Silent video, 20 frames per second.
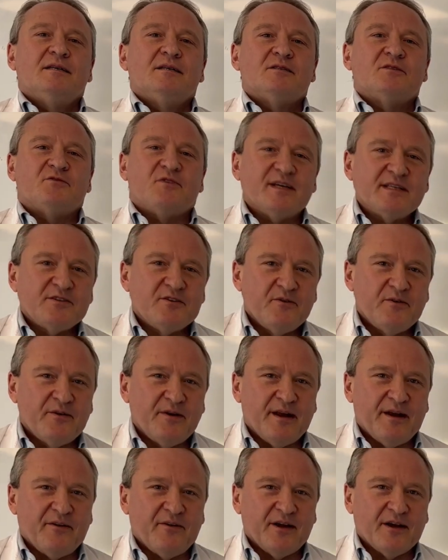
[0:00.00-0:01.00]
Stress
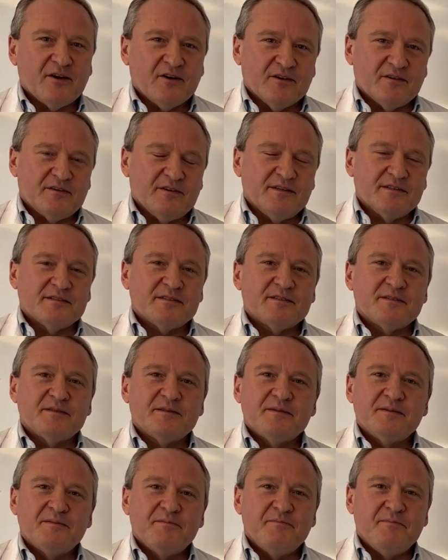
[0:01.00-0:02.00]
urinary incontinence
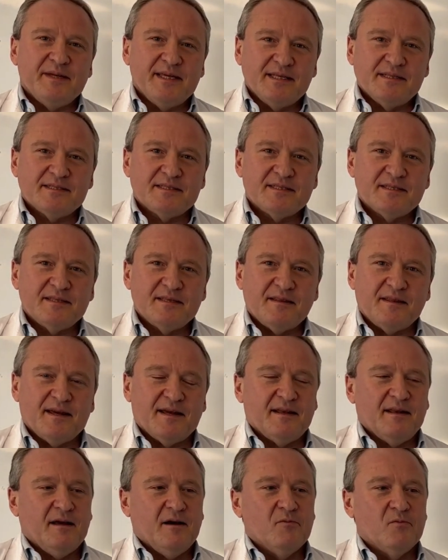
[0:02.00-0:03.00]
means
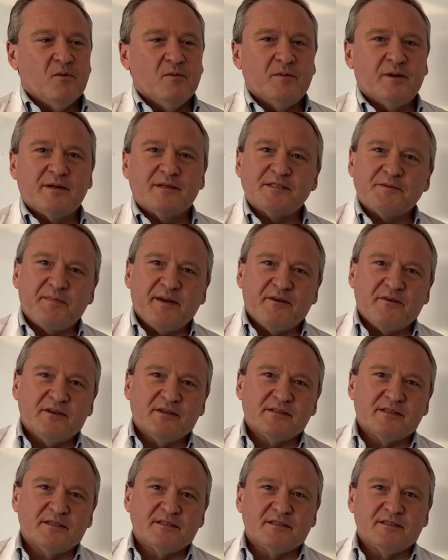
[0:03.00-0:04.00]
that a woman
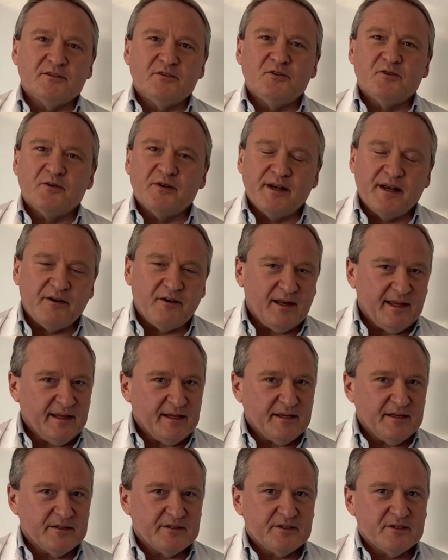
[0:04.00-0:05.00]
experiences urinary
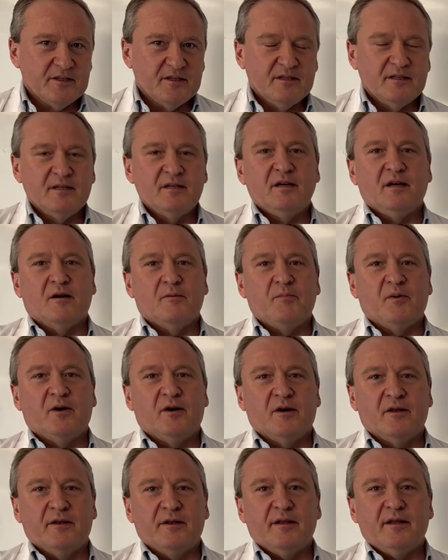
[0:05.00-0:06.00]
leakage
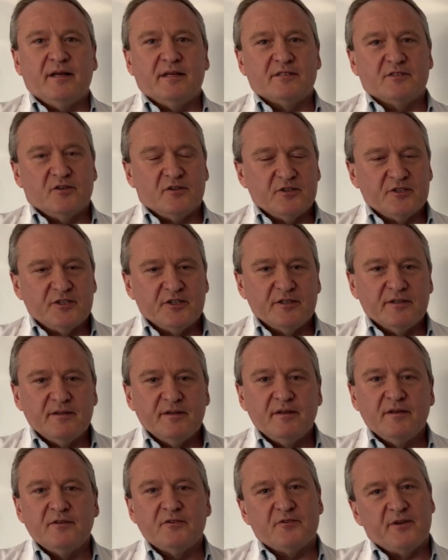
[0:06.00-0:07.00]
upon exertion,
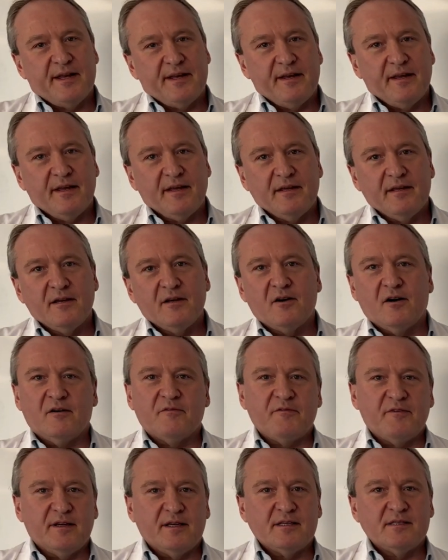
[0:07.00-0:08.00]
training,
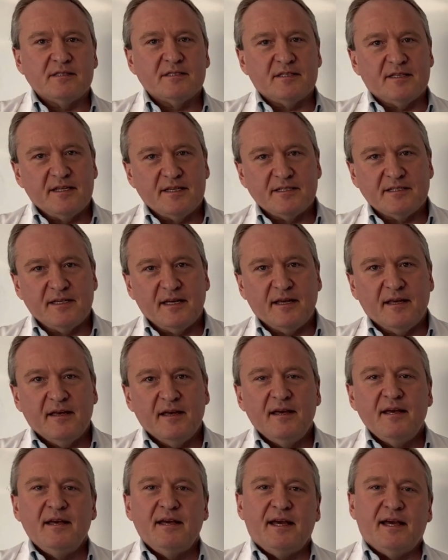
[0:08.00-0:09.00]
coughing, sneezing,
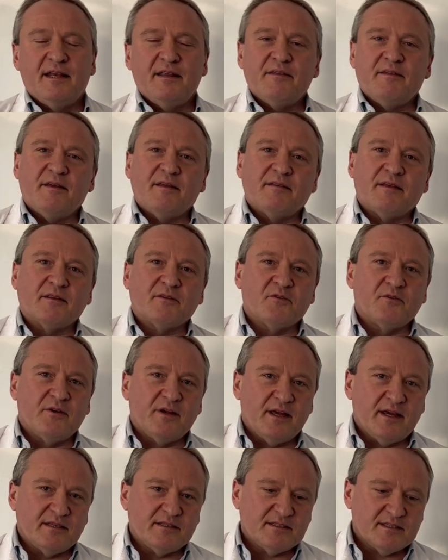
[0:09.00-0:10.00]
anything that
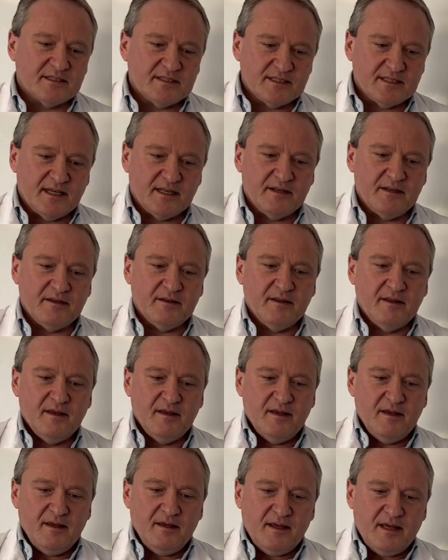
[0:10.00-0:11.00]
creates a sudden
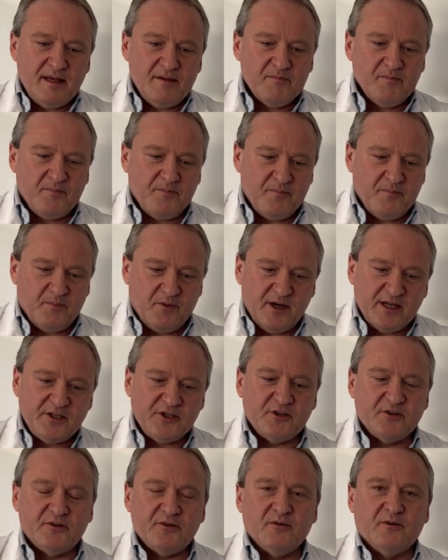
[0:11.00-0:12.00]

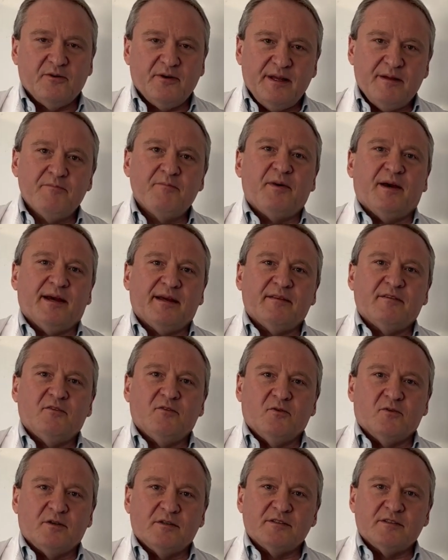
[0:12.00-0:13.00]
pressure or impact
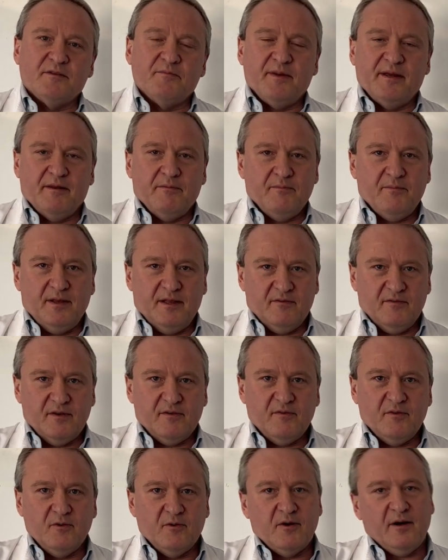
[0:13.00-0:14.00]
towards the pelvic
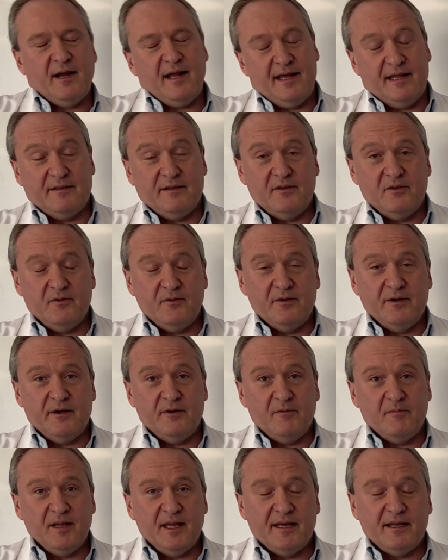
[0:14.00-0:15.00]
floor and the
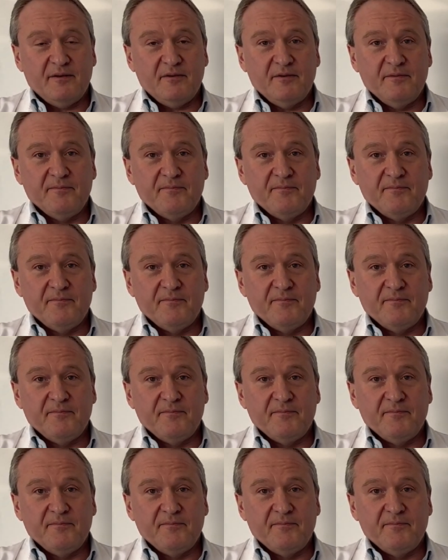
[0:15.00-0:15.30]
urinary bladder.